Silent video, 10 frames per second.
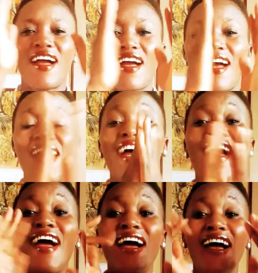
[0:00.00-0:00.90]

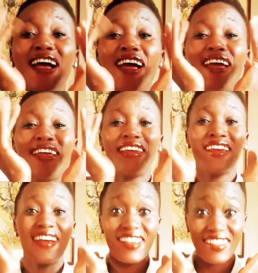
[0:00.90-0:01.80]

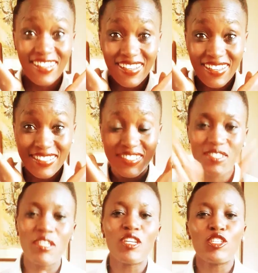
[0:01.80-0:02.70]
Hi guys.
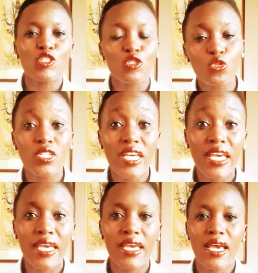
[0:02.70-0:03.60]
So
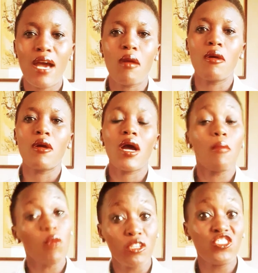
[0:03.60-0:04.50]
today I'm
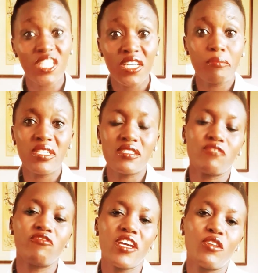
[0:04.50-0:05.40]
on gender-based
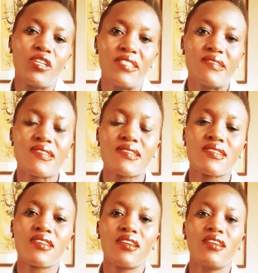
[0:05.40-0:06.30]
violence
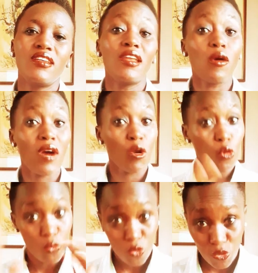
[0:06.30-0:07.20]
in our
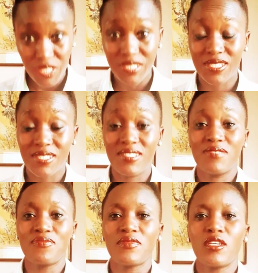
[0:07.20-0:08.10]
community.
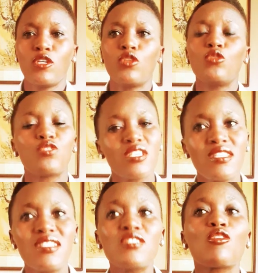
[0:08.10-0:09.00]
You see,
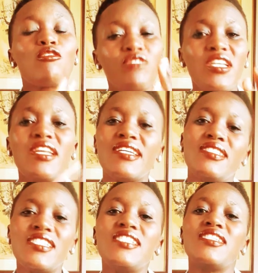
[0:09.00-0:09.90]
this
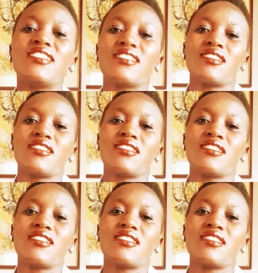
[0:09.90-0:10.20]
COVID-19